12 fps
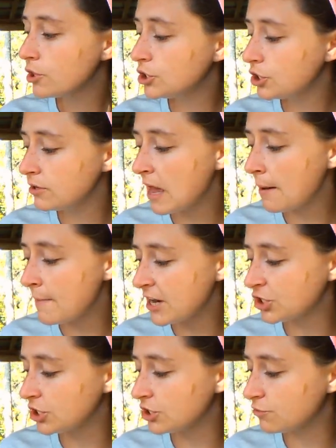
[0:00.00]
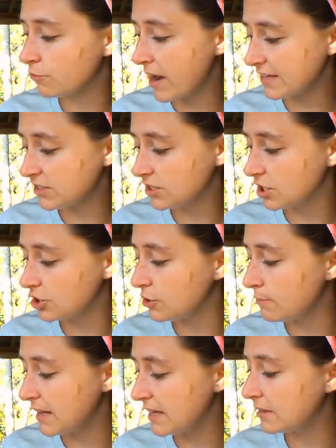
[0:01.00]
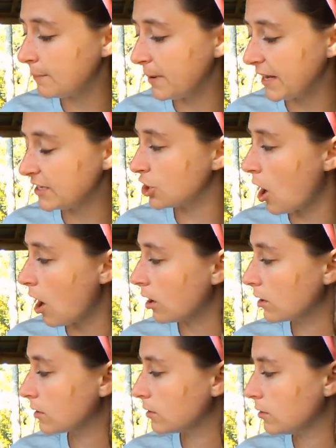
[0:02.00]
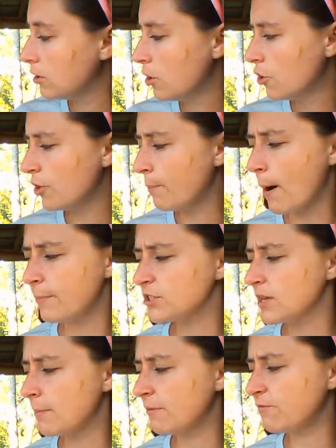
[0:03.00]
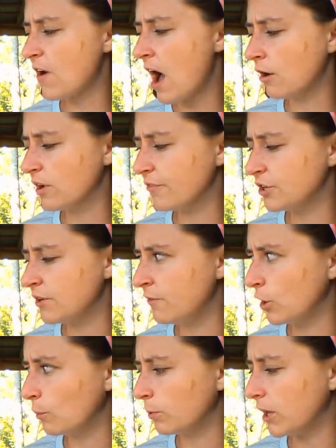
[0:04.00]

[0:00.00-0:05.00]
The 2 Dalmatians raced to meet the big dog. "The puppies have been found at the DeVille